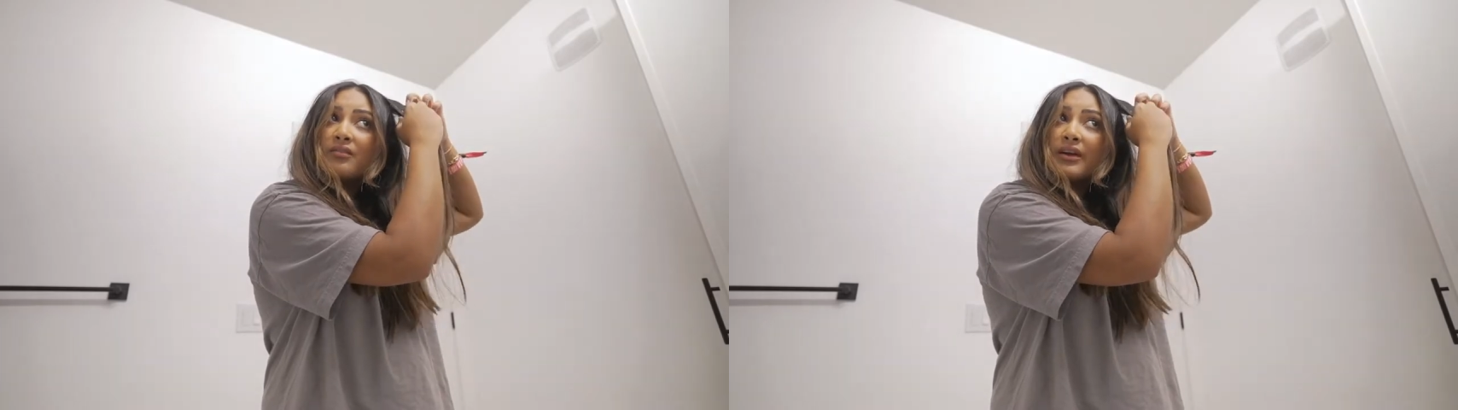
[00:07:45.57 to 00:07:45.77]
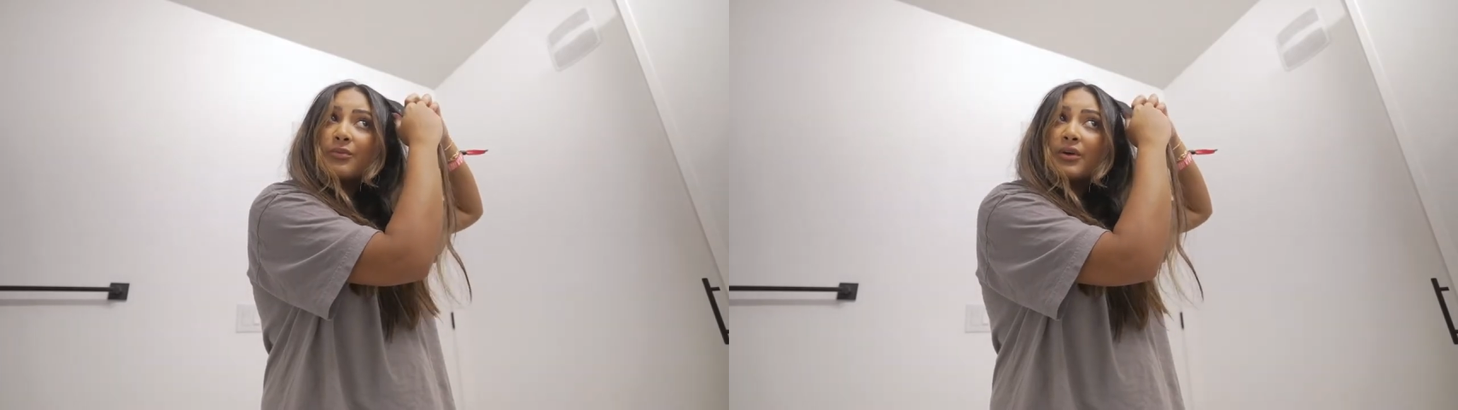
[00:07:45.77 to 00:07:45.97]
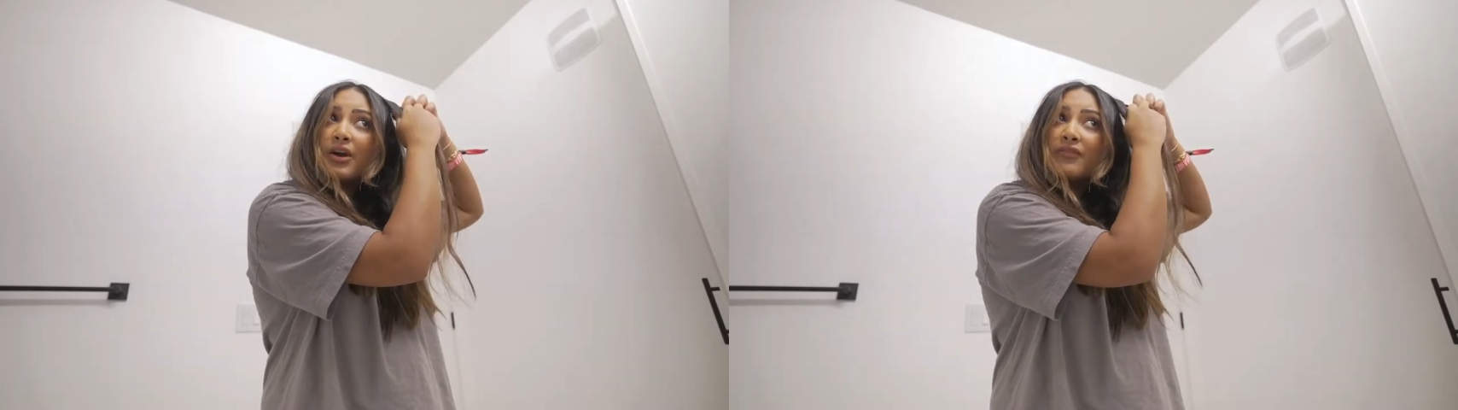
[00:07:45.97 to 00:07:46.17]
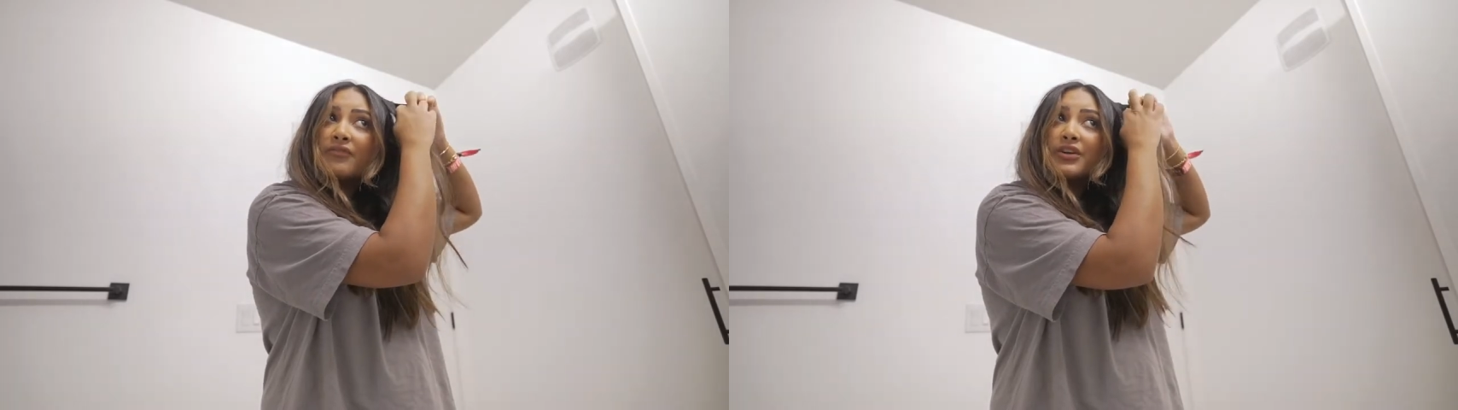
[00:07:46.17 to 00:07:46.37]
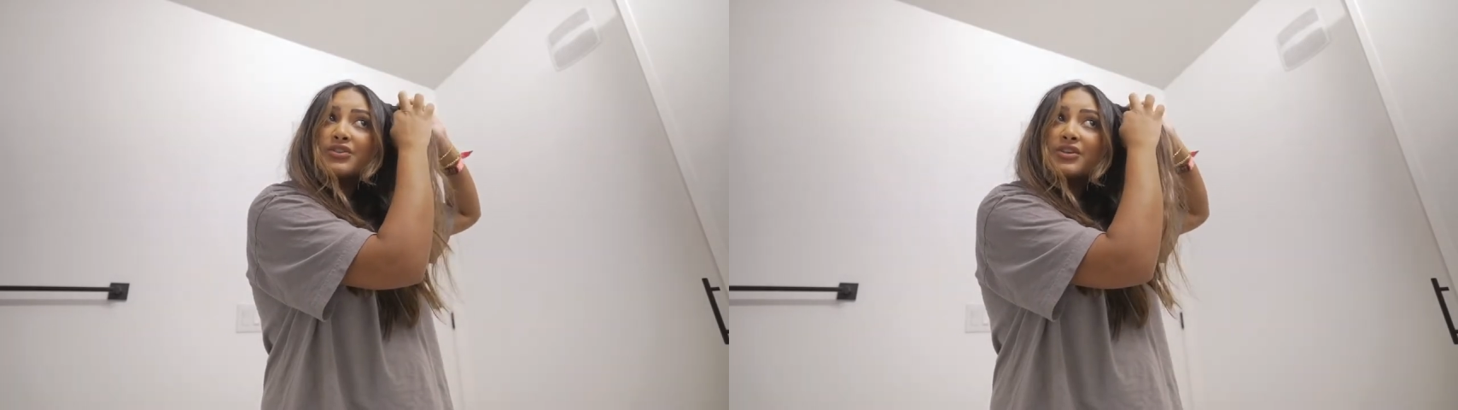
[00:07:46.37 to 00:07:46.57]
like we got
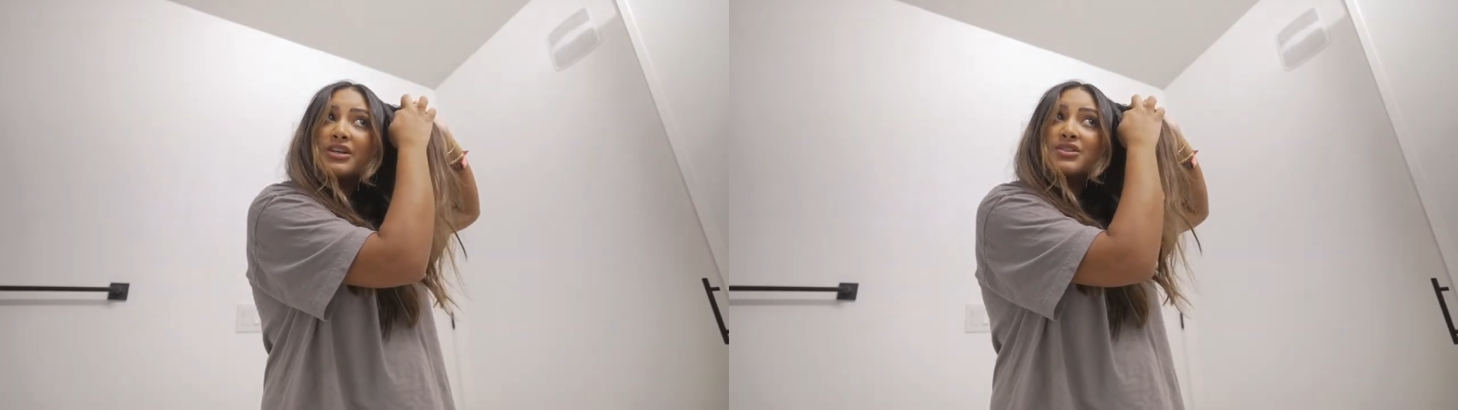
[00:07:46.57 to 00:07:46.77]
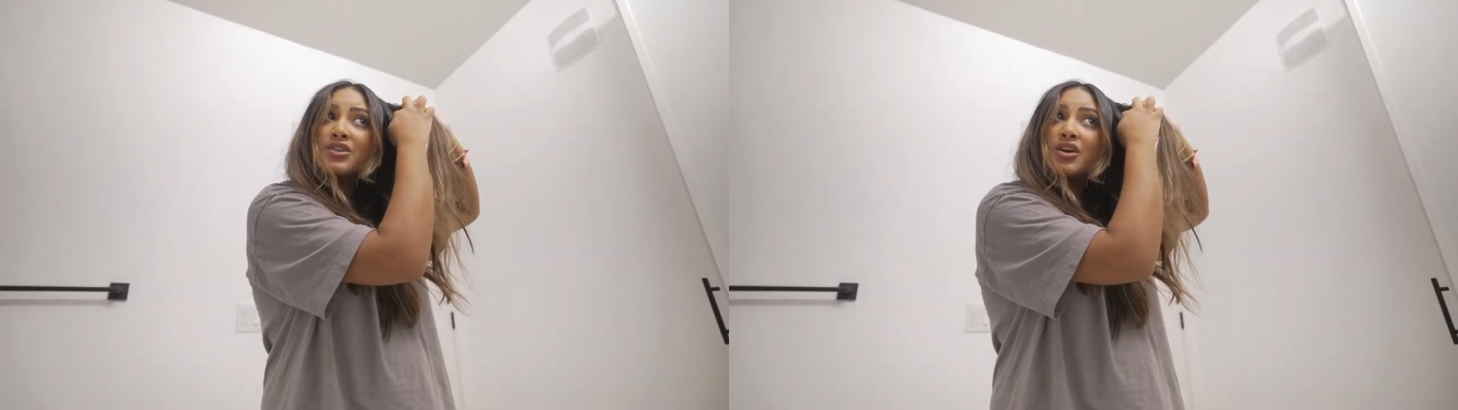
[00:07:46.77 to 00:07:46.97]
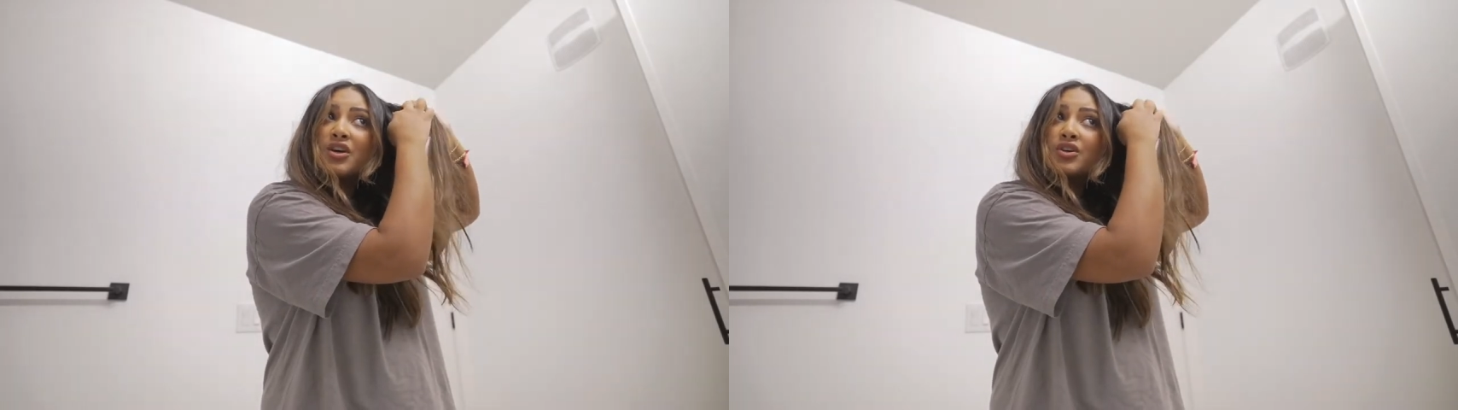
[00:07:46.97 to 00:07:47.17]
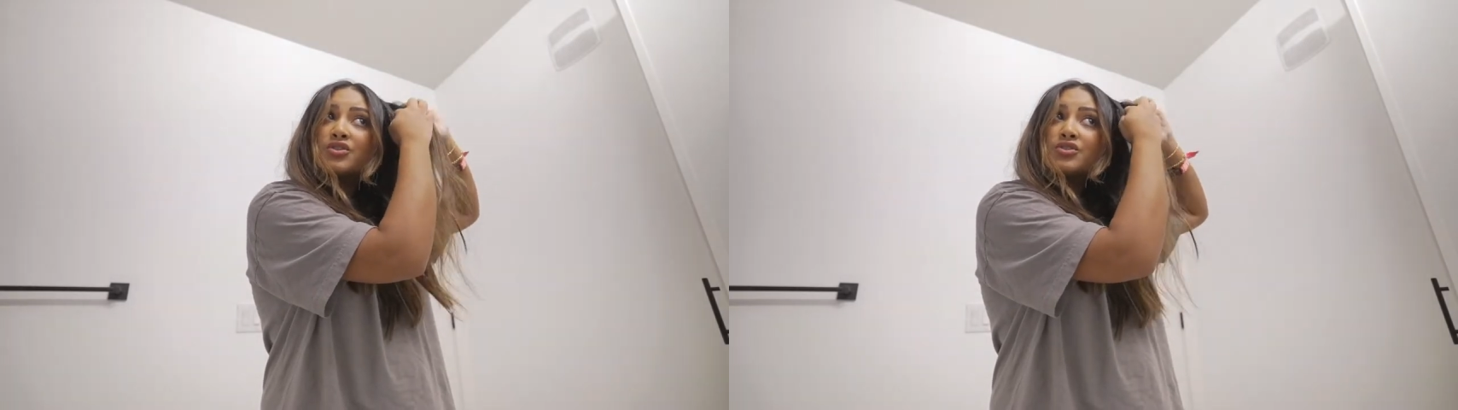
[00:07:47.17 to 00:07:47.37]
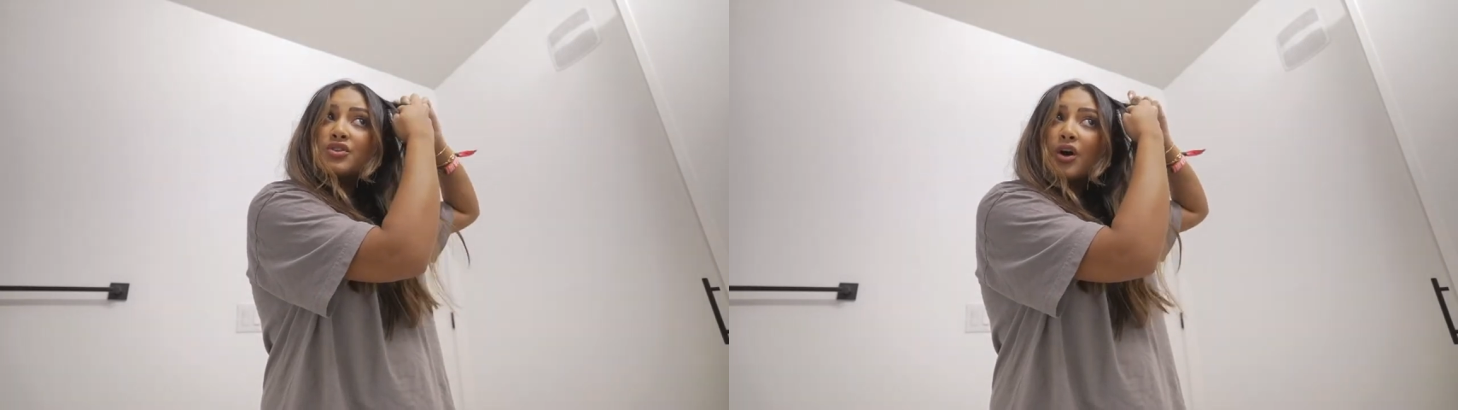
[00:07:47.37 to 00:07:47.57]
free drinks
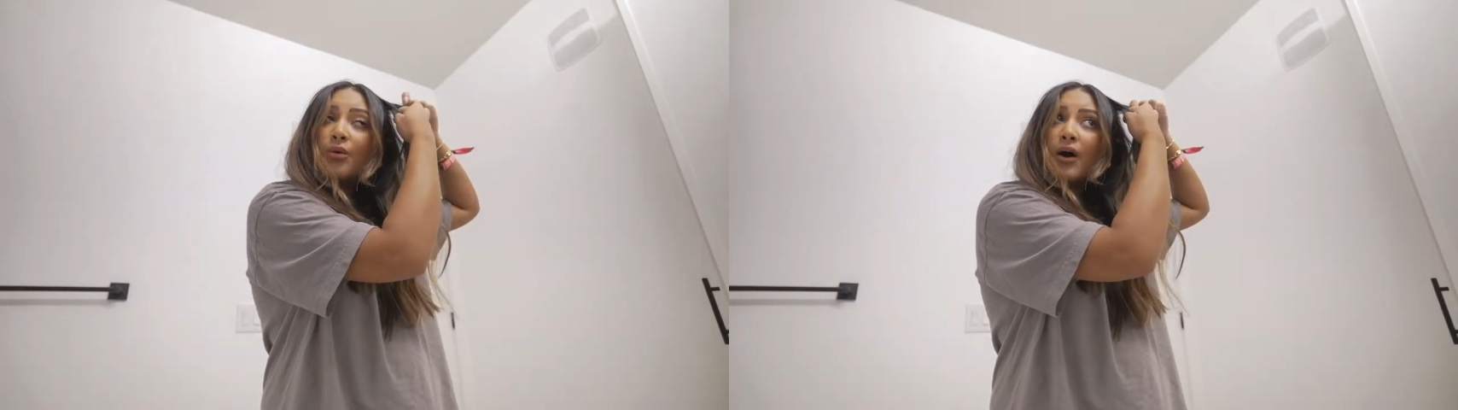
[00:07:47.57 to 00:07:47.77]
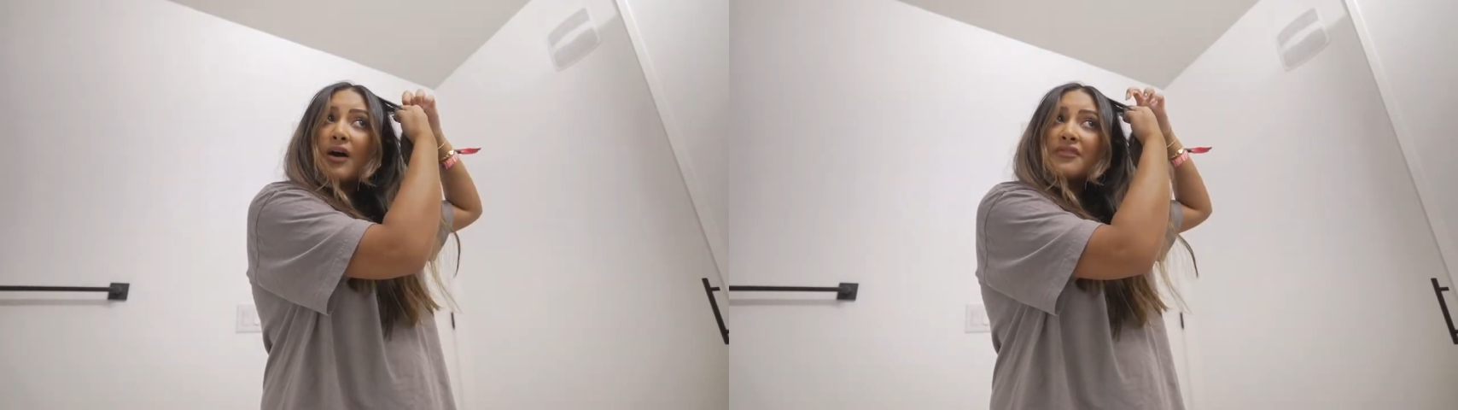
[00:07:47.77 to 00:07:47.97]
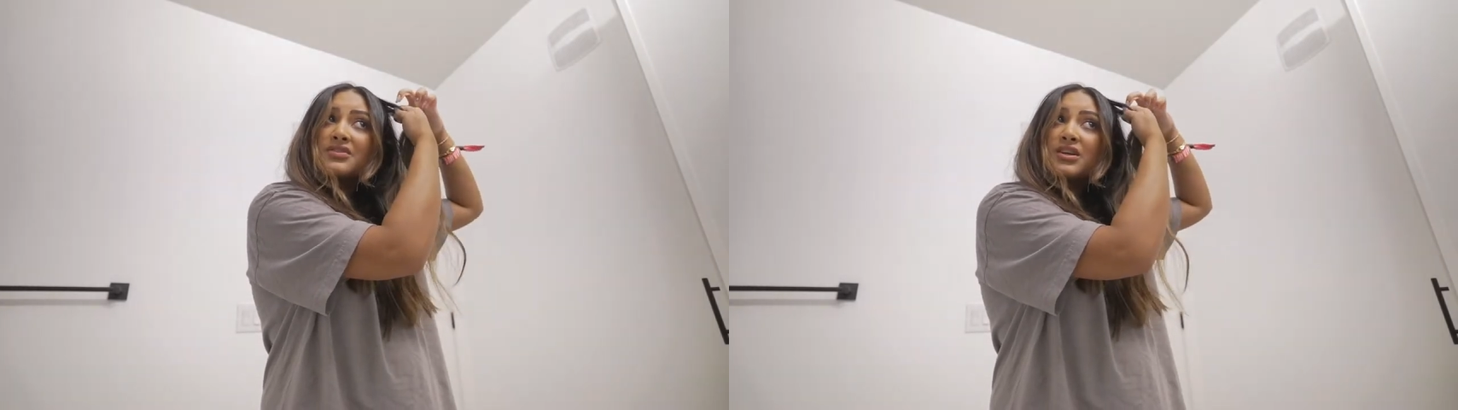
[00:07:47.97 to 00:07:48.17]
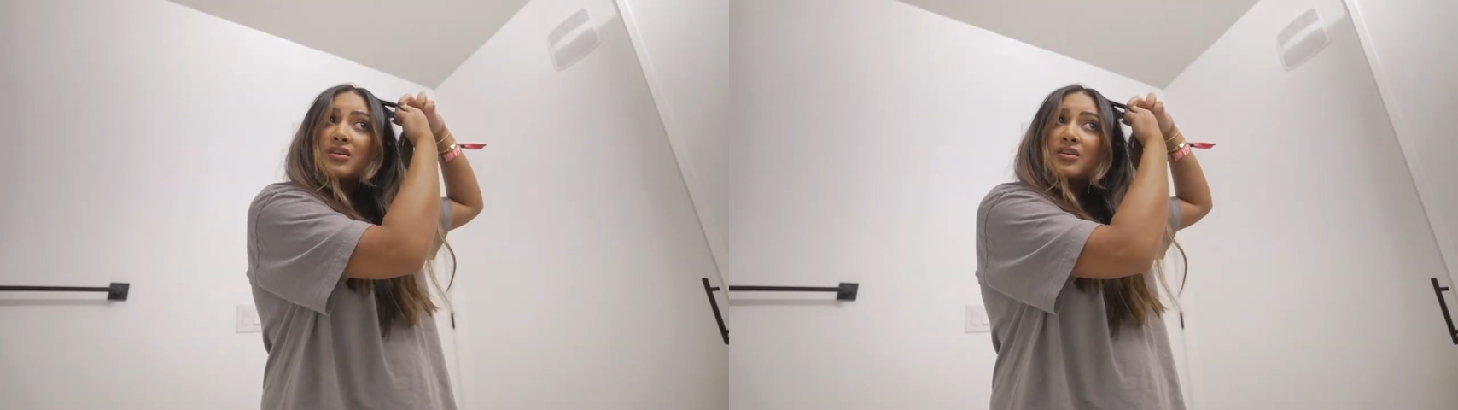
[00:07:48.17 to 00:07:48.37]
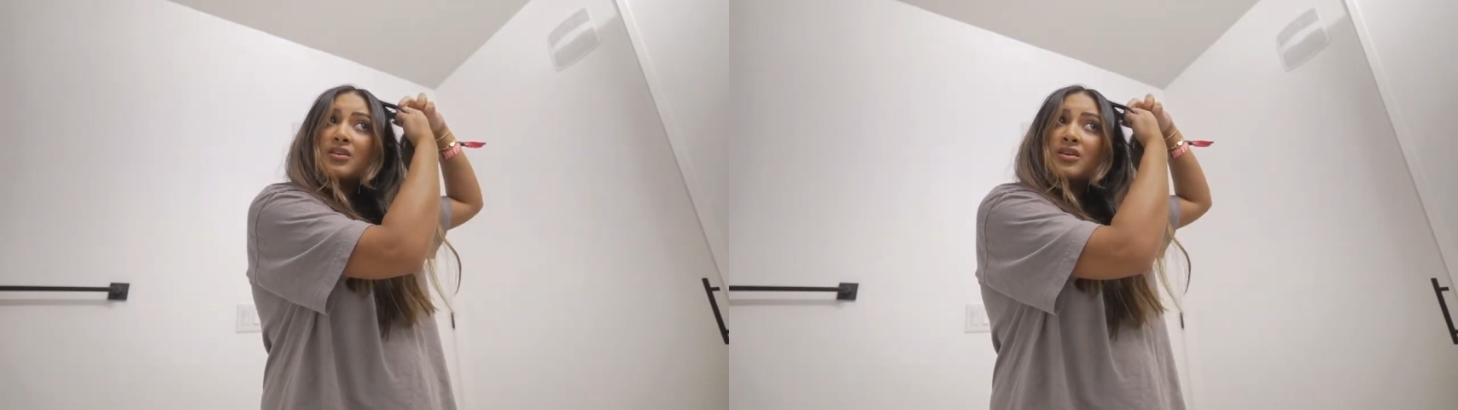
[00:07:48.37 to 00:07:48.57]
so
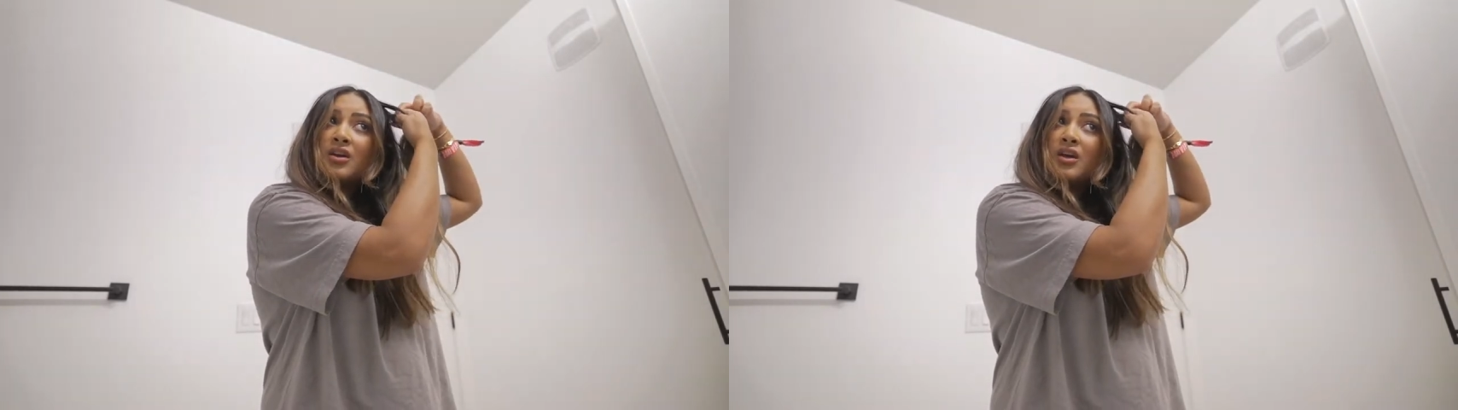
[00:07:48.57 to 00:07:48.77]
often,